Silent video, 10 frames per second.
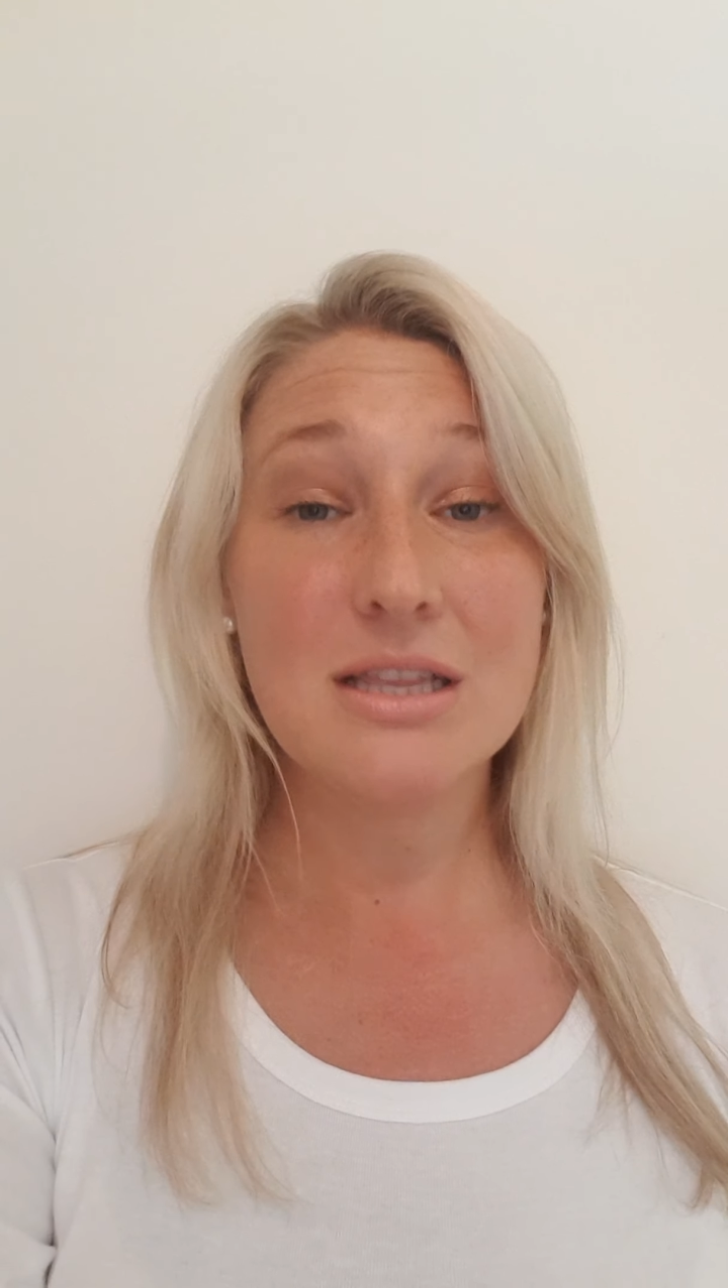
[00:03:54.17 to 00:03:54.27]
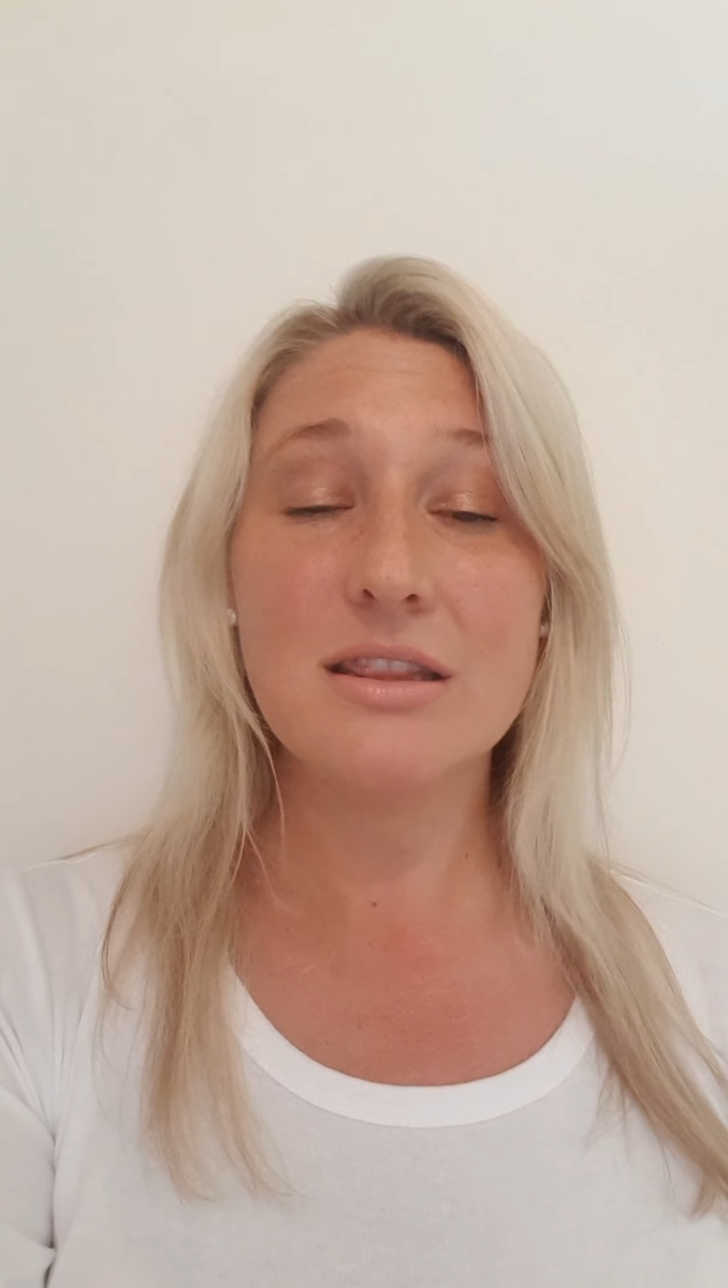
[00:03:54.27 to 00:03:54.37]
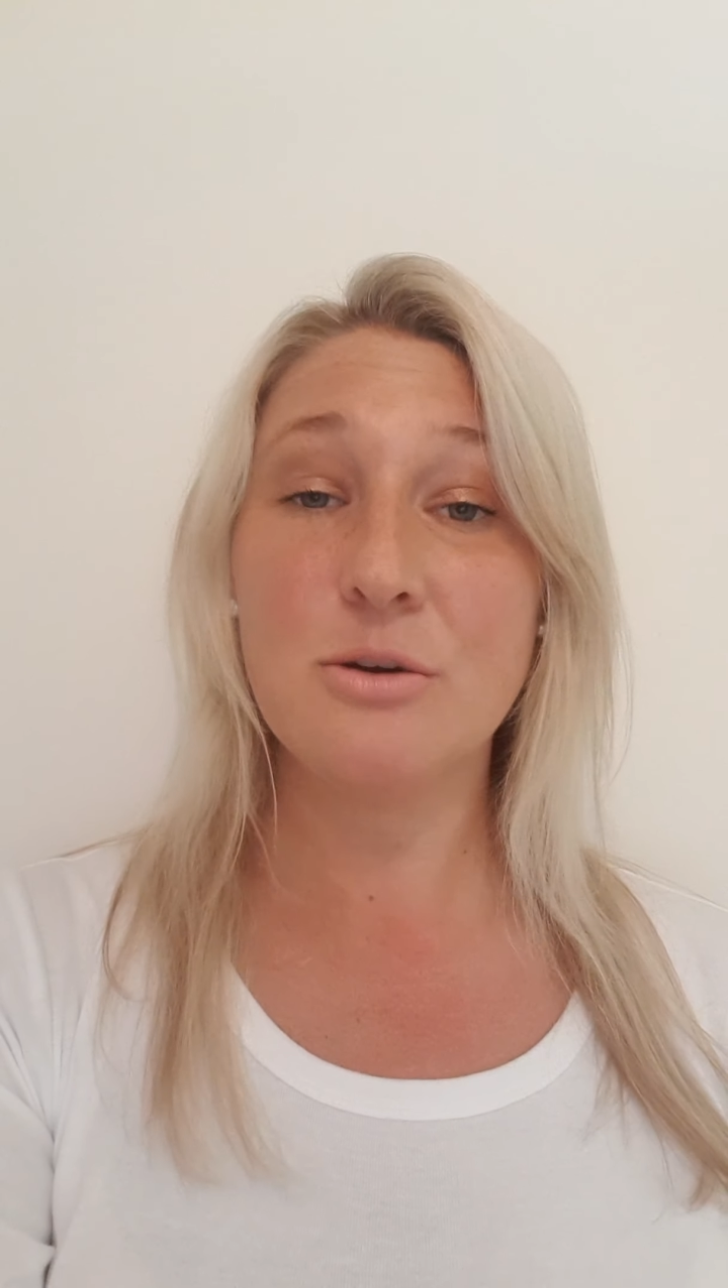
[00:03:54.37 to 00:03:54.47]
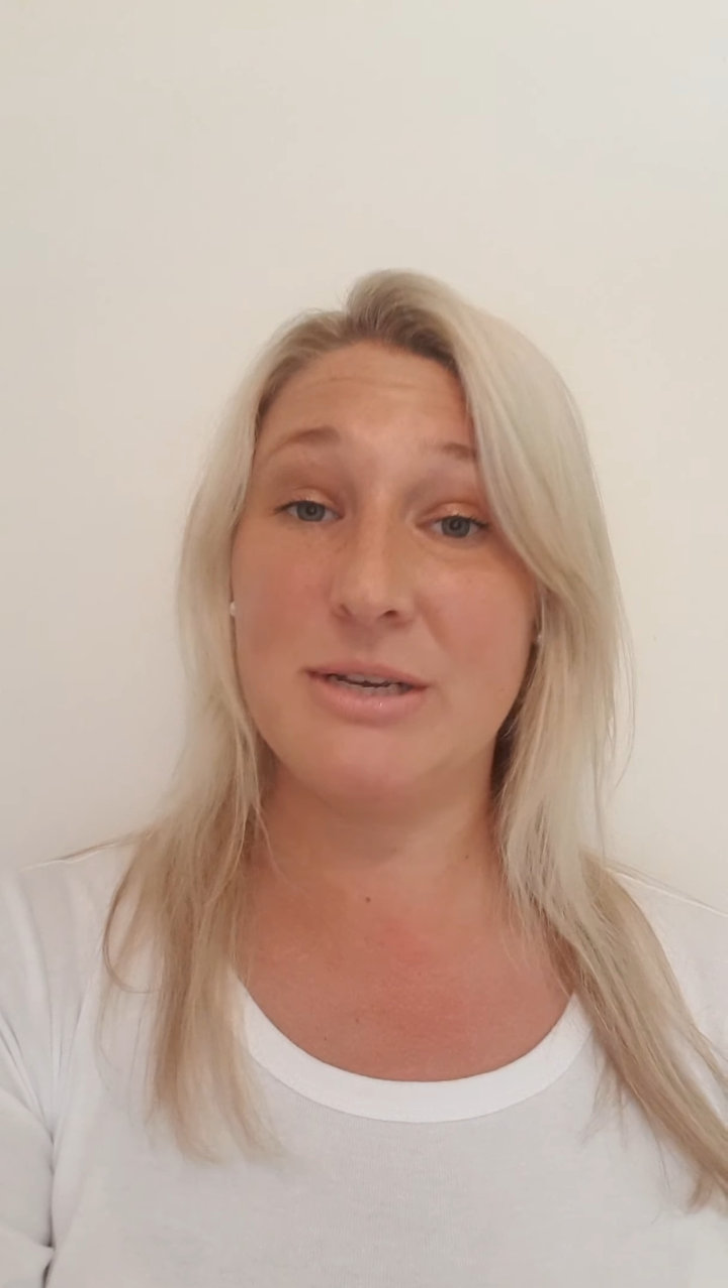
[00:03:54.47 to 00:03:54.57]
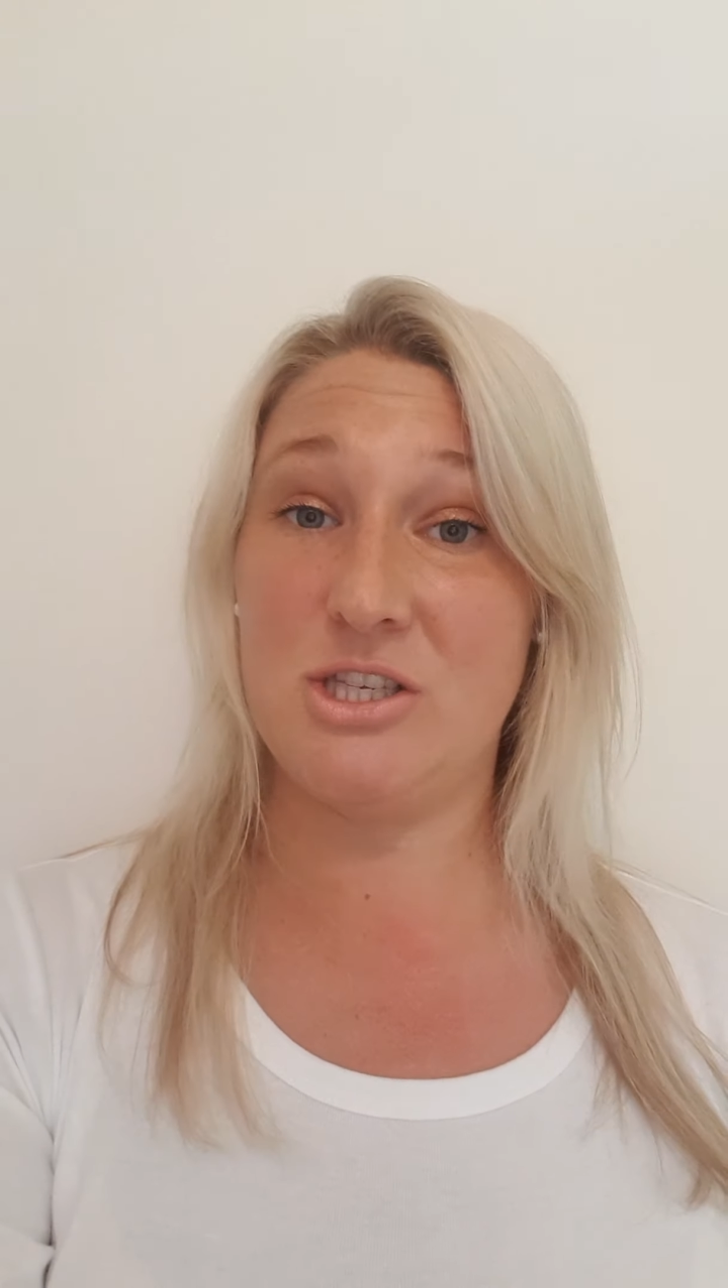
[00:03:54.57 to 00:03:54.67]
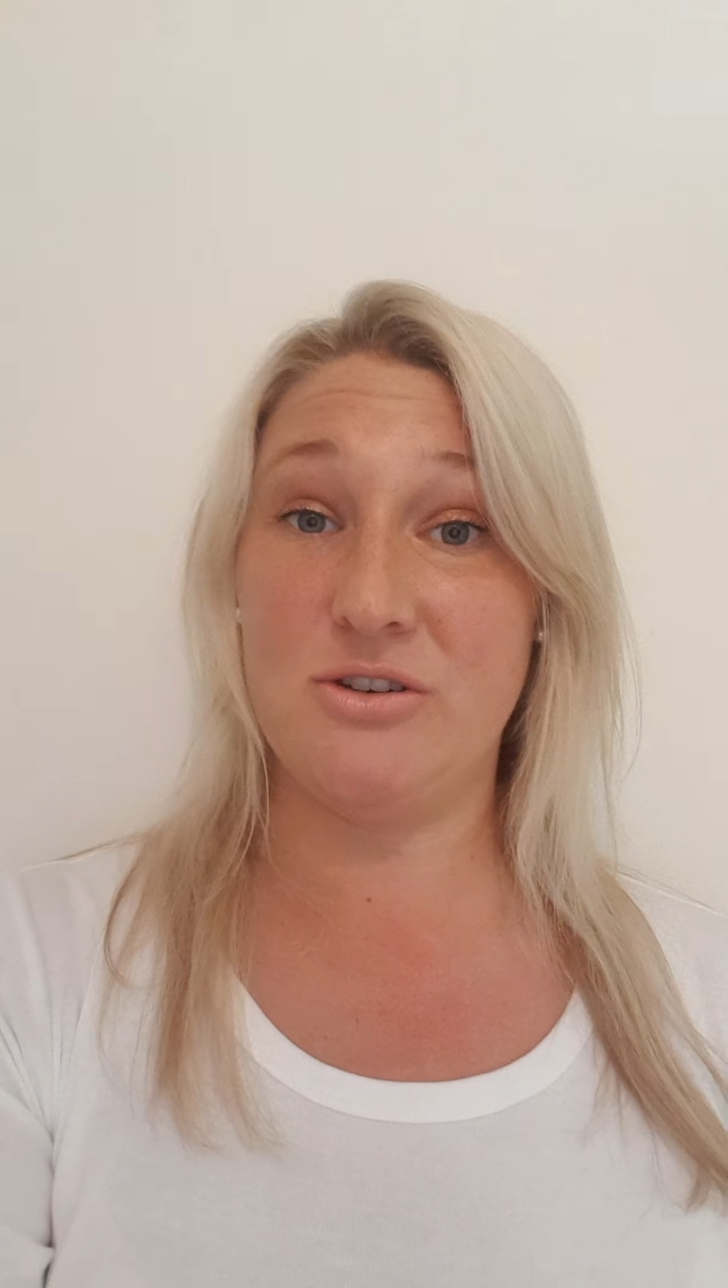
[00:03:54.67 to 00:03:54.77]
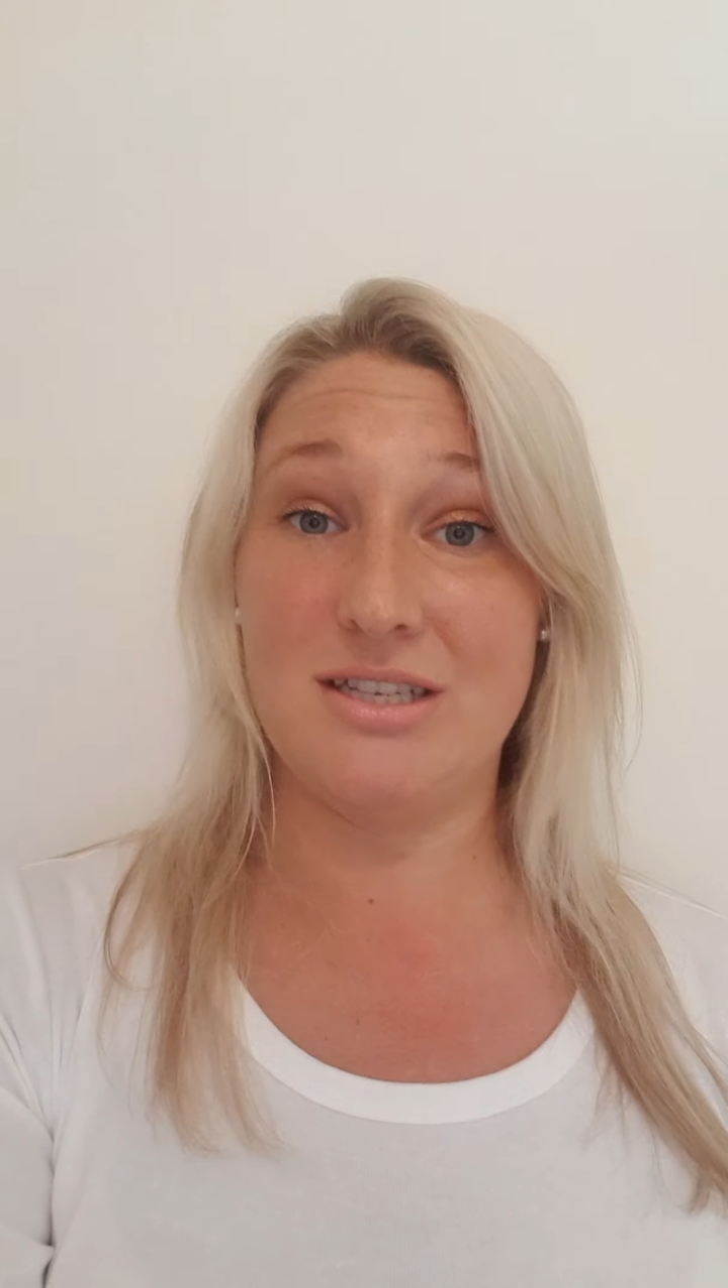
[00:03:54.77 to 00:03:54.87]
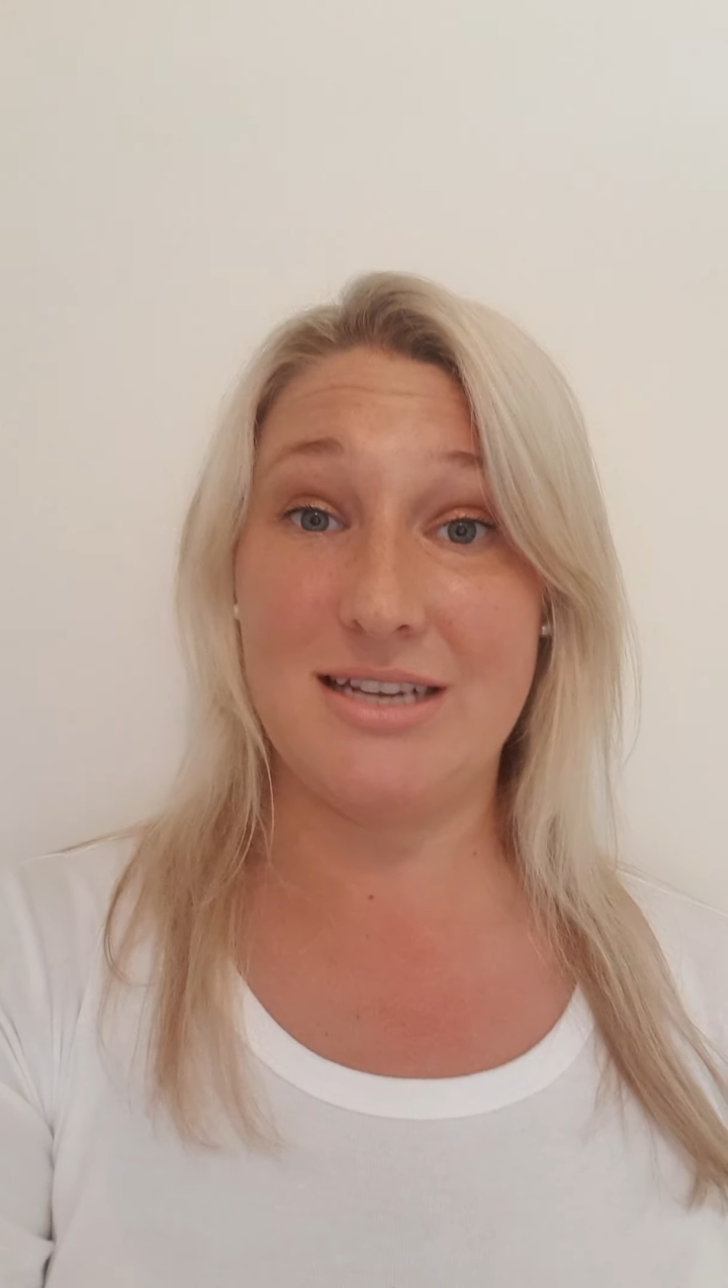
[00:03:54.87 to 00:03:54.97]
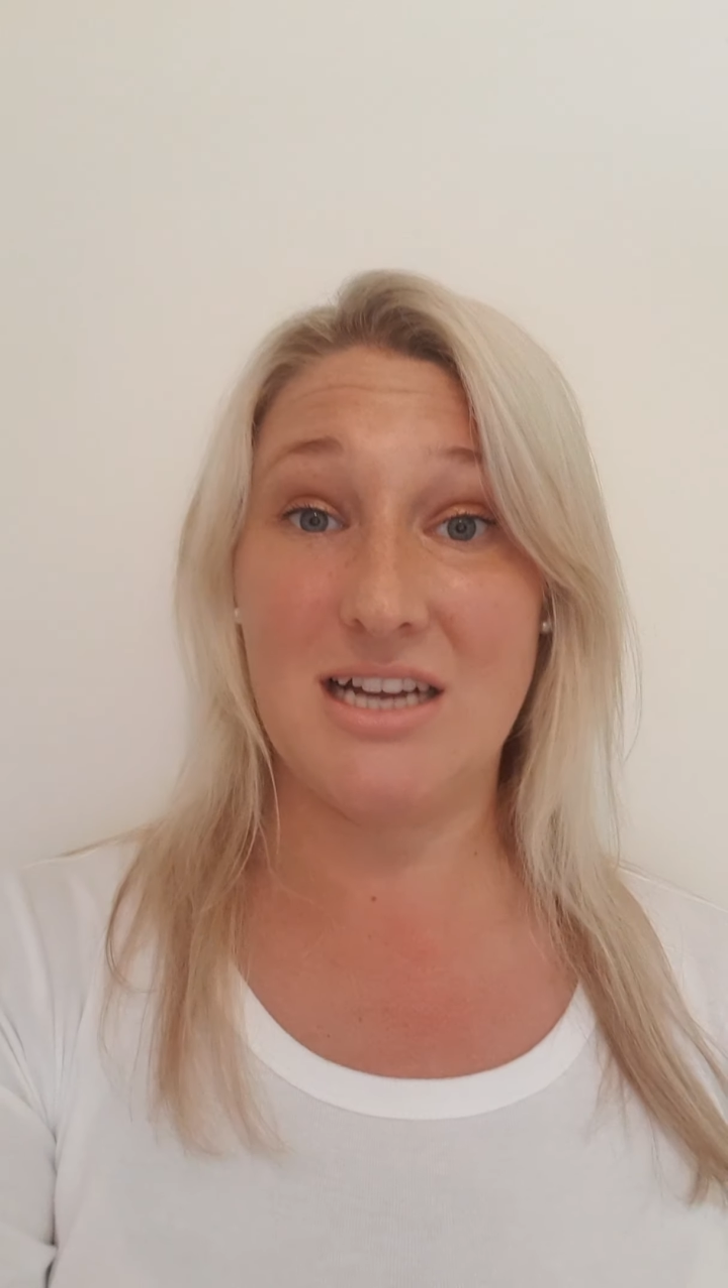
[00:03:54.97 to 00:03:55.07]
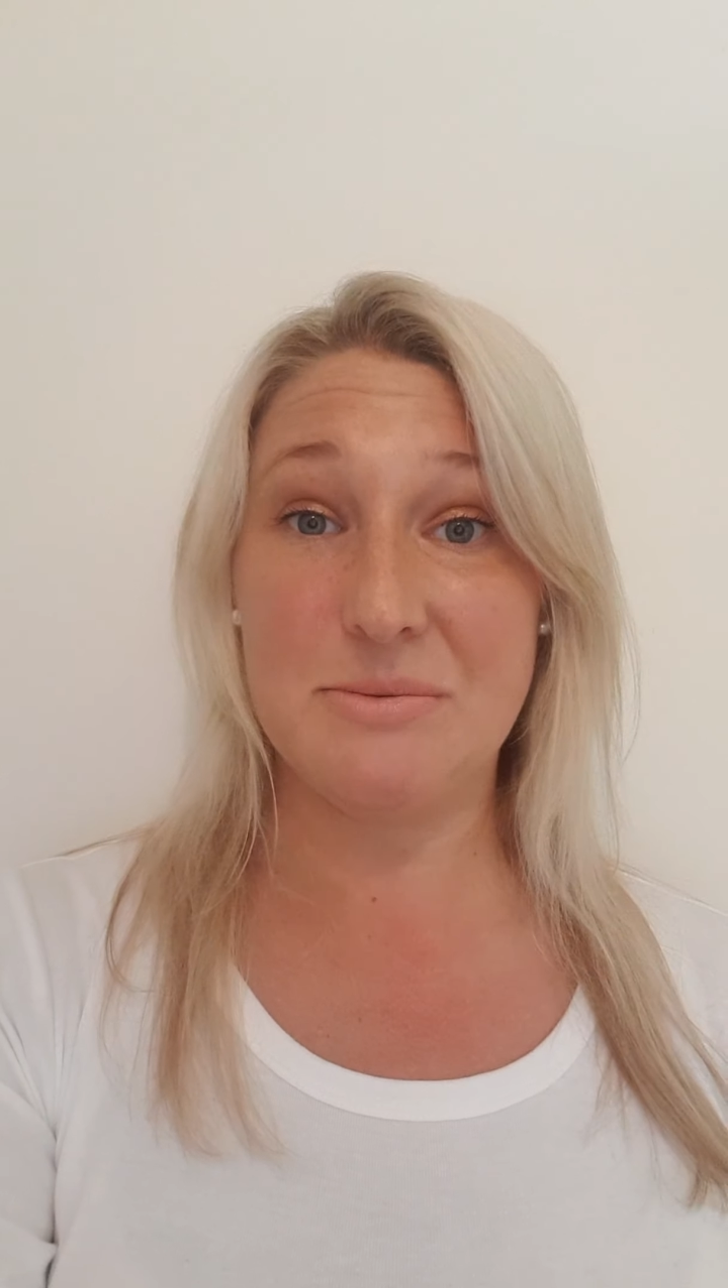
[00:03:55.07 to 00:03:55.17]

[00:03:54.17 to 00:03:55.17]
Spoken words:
little bit stressed out,